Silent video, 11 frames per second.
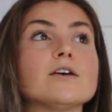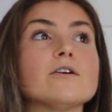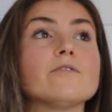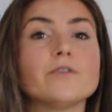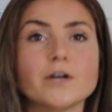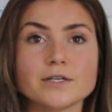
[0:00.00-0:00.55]

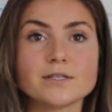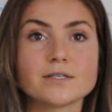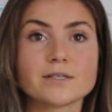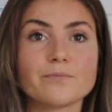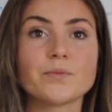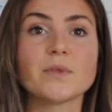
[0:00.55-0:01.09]

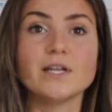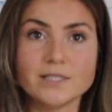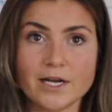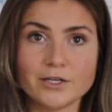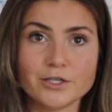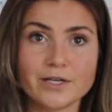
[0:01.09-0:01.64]
First,
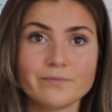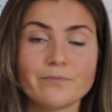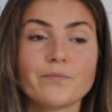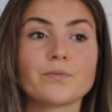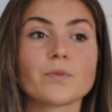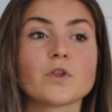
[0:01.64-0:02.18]
intention.
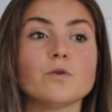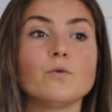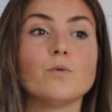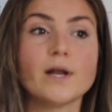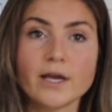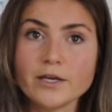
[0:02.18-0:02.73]

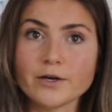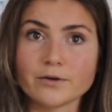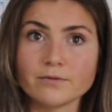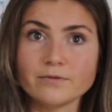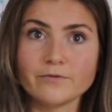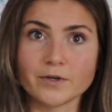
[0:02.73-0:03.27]
When I
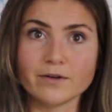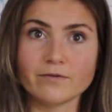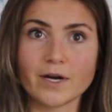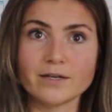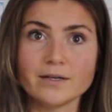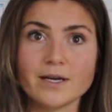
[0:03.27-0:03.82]
go for a
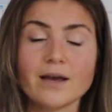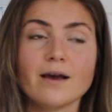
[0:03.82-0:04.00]
run,